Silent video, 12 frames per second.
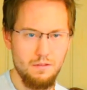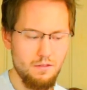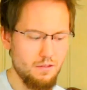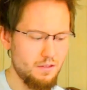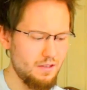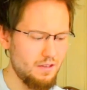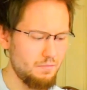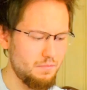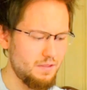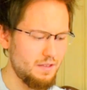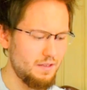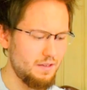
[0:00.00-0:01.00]

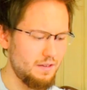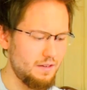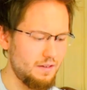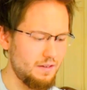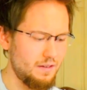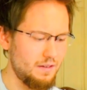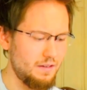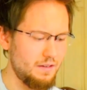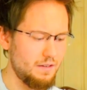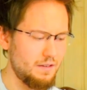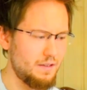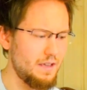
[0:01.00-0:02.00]

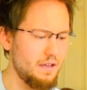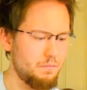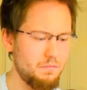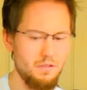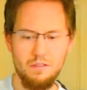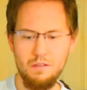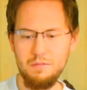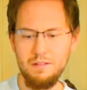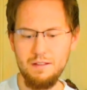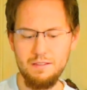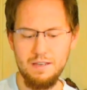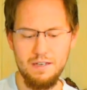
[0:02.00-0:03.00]
something, yeah, something
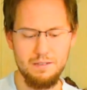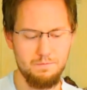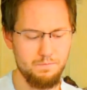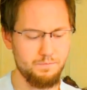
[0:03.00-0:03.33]
like that.